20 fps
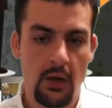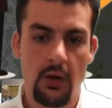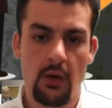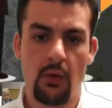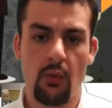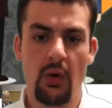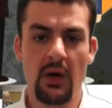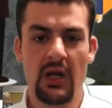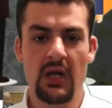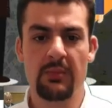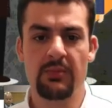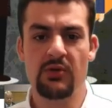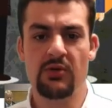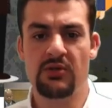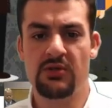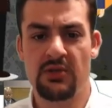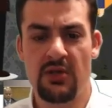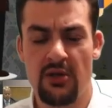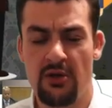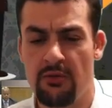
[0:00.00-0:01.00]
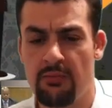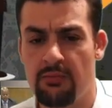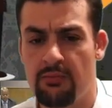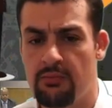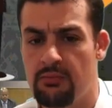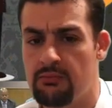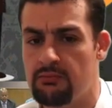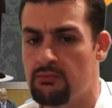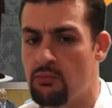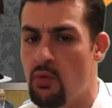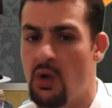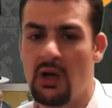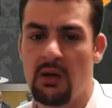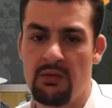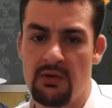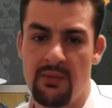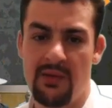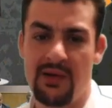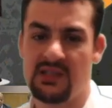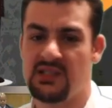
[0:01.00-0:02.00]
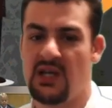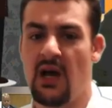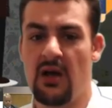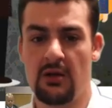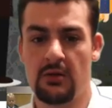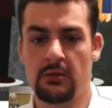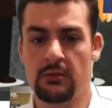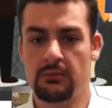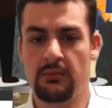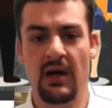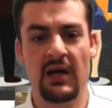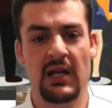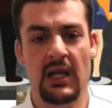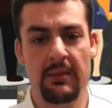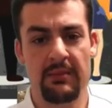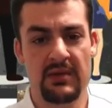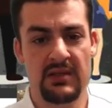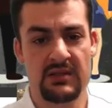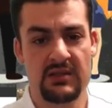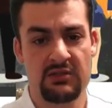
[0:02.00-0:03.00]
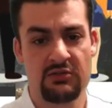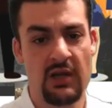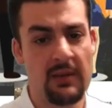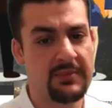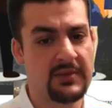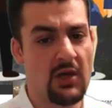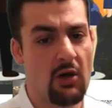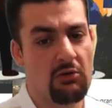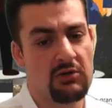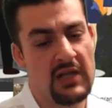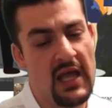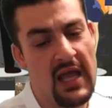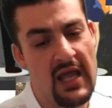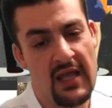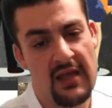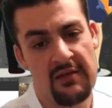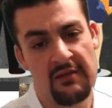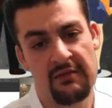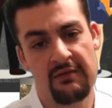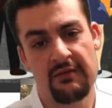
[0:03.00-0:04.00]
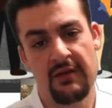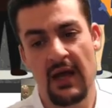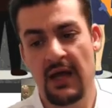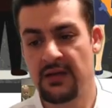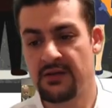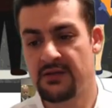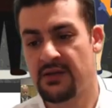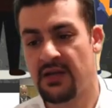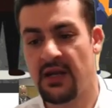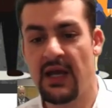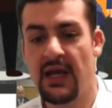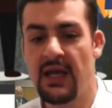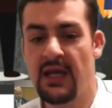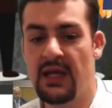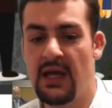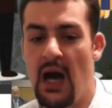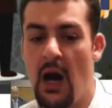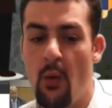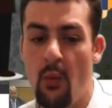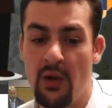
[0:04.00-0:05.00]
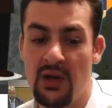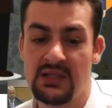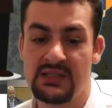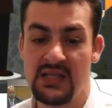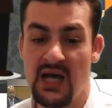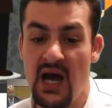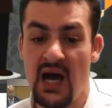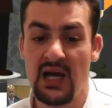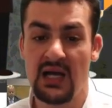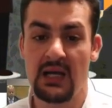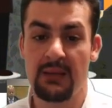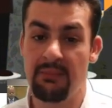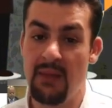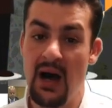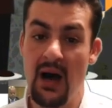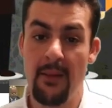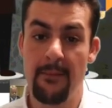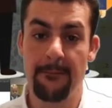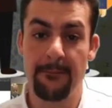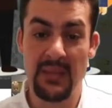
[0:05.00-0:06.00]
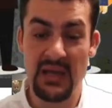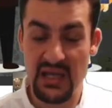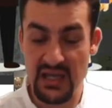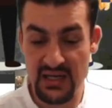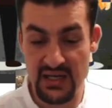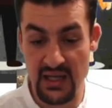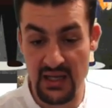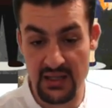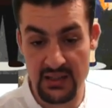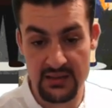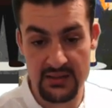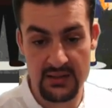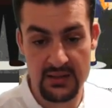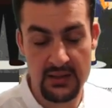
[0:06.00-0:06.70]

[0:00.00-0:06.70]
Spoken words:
What up, YouTube? Welcome to my channel. My name is Crypto Dave, and today I want to talk about Bitconnect.